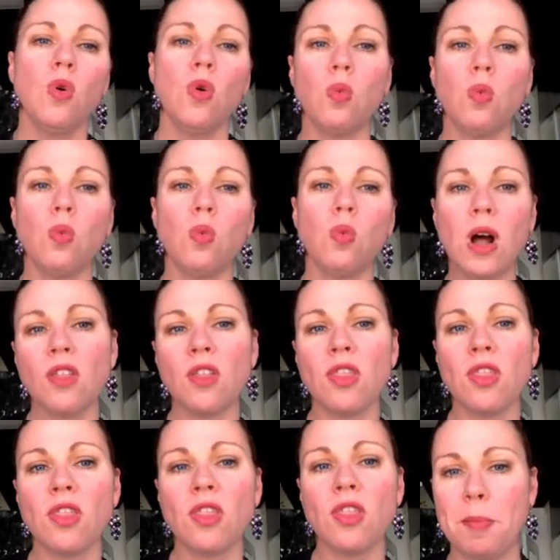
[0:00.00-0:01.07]
what's all the
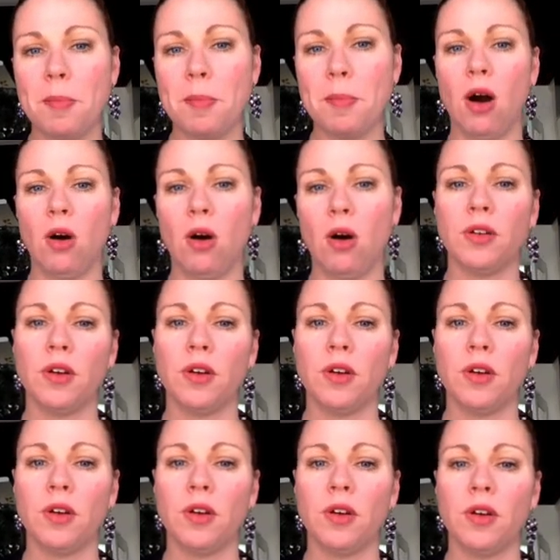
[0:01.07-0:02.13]
hype about?
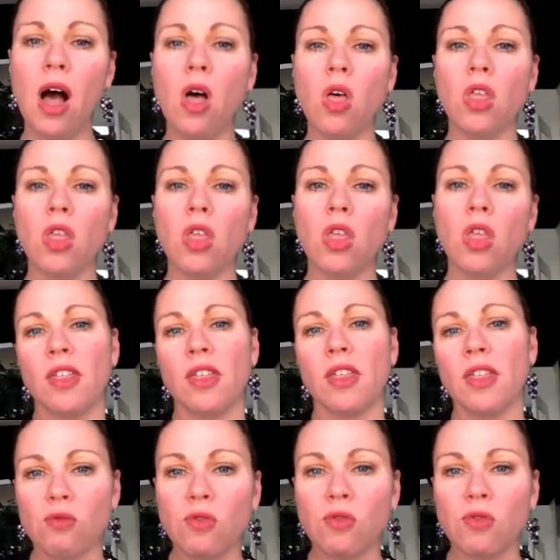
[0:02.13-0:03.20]
Well,
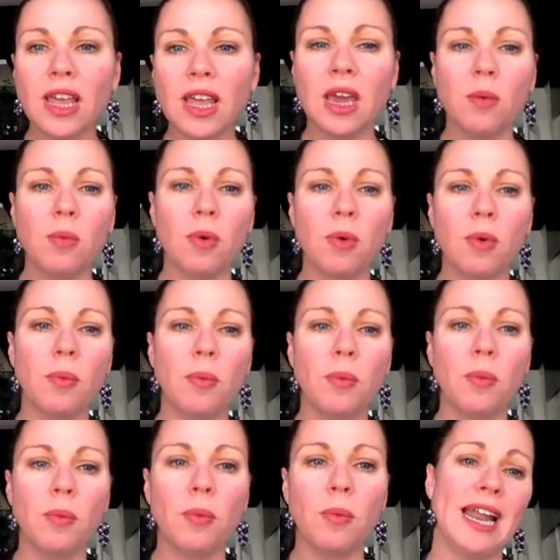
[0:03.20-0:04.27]
really, when we
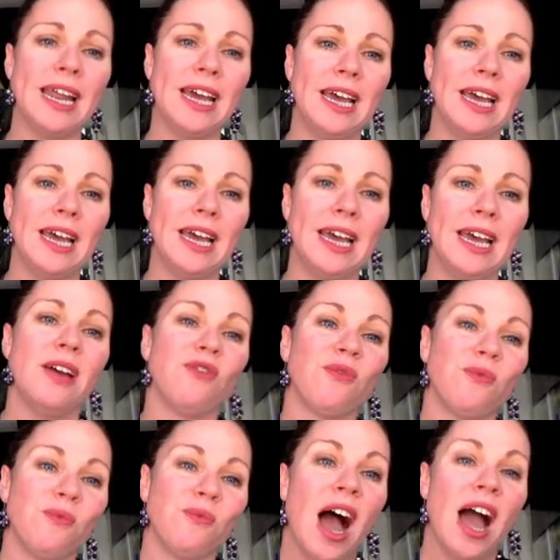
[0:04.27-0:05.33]
look at it,
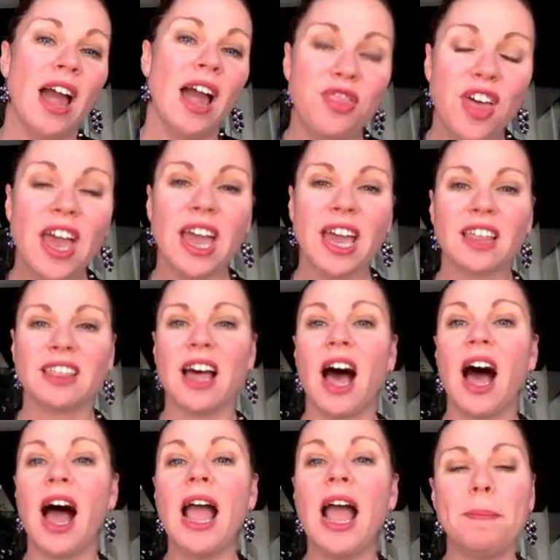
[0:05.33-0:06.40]
I think the
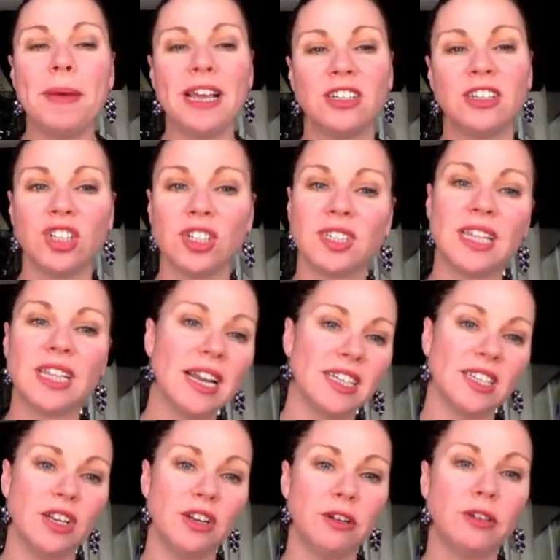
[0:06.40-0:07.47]
hype is just that
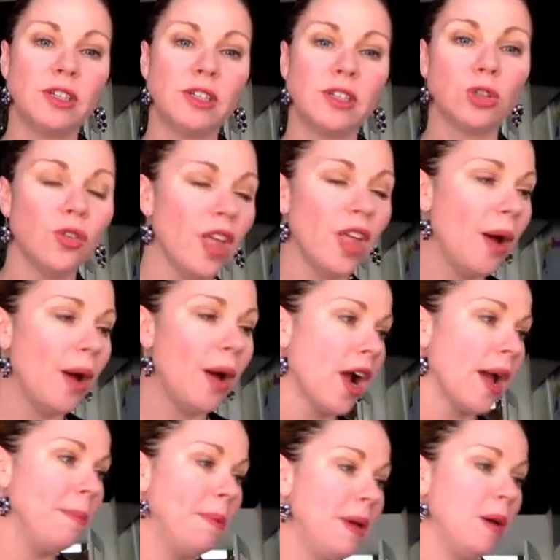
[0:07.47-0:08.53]
it's a new social
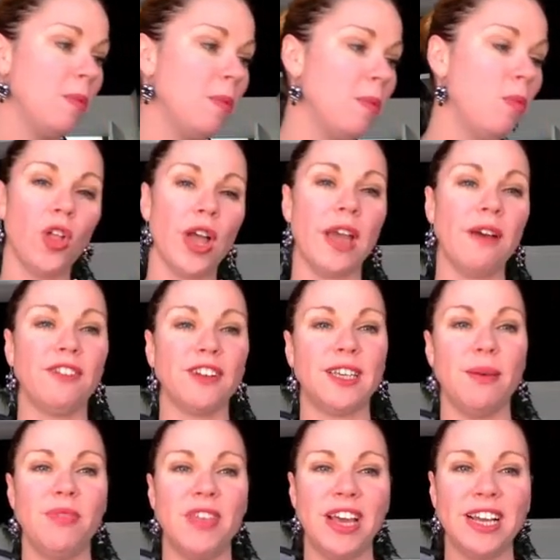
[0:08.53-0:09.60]
network and people were looking for
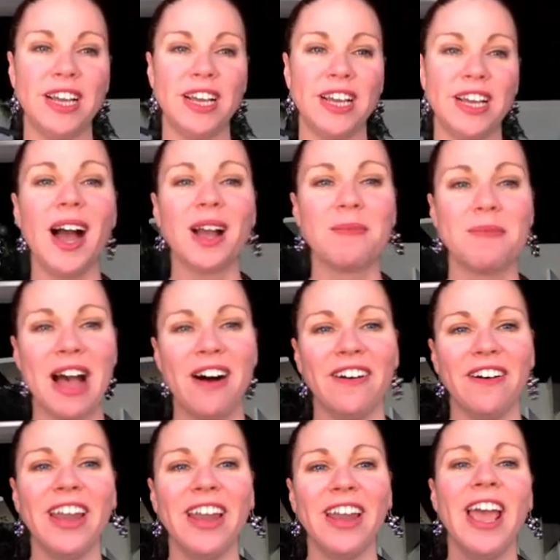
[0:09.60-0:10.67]
something to talk about.
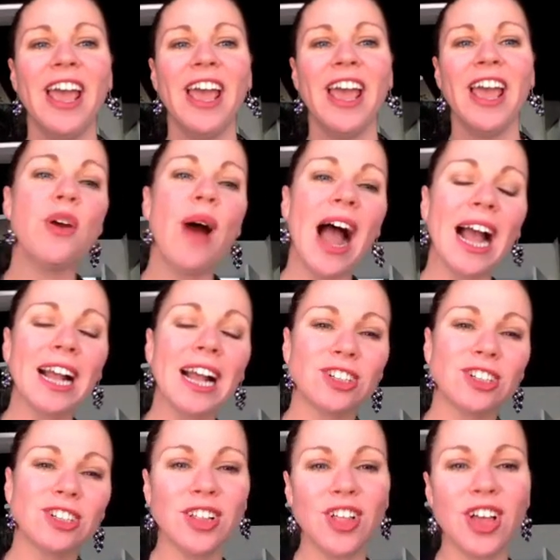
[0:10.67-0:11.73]
If you
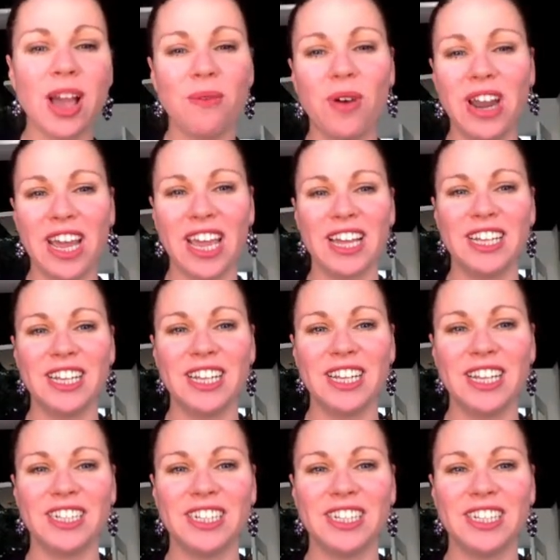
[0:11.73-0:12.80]
actually look at what it can
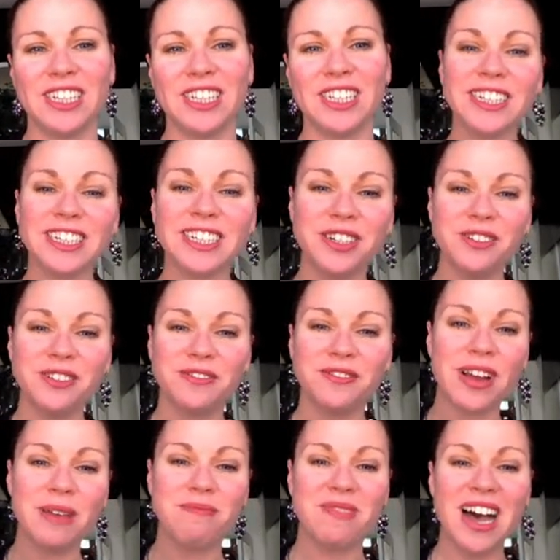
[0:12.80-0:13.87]
do, it can't do
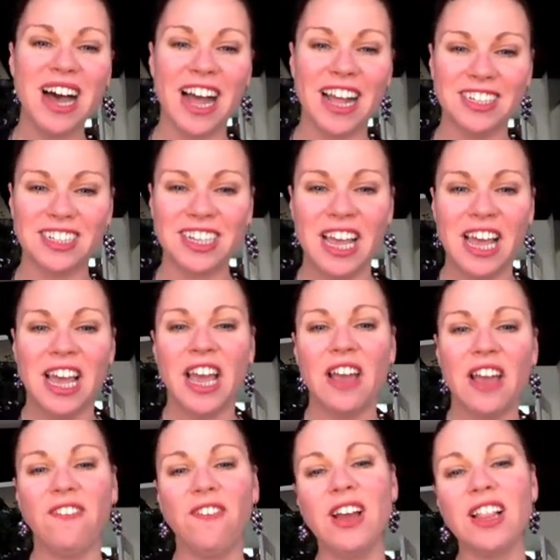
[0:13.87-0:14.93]
very much.
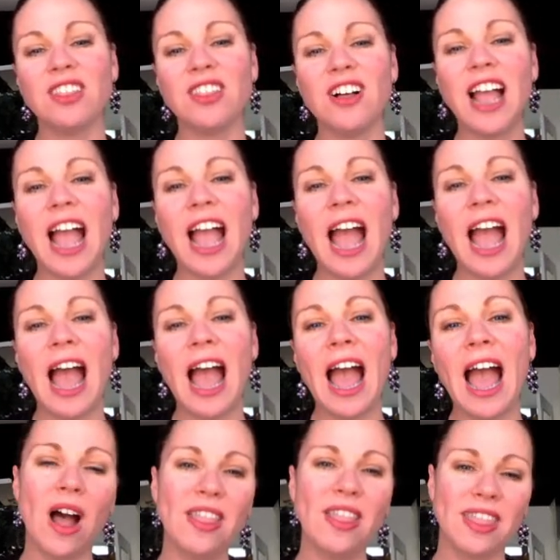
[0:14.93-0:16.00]
If we look at
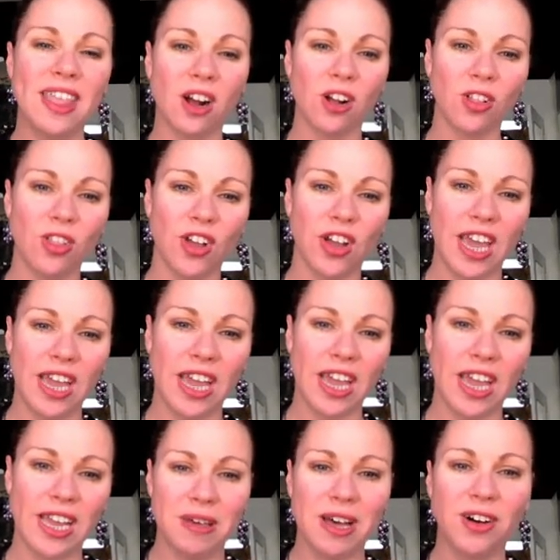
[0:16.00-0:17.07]
what they're looking
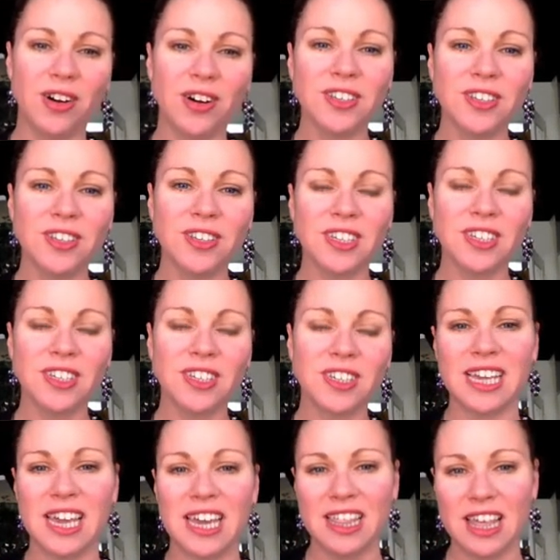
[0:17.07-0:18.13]
to build, you can
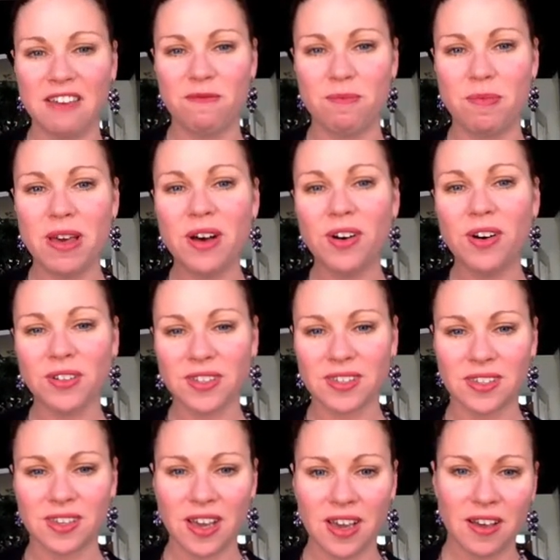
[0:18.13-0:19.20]
see they've
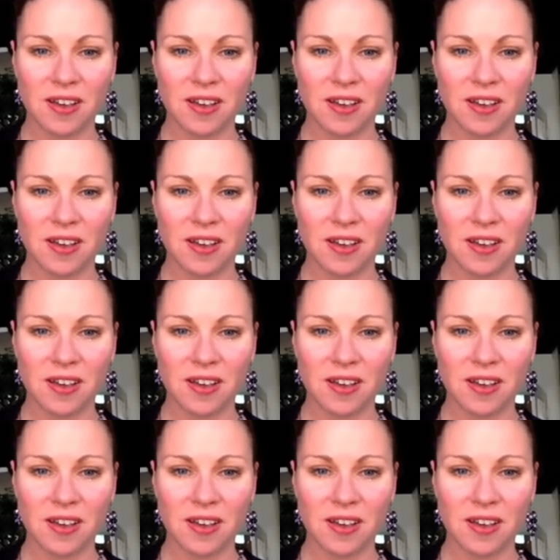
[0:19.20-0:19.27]
built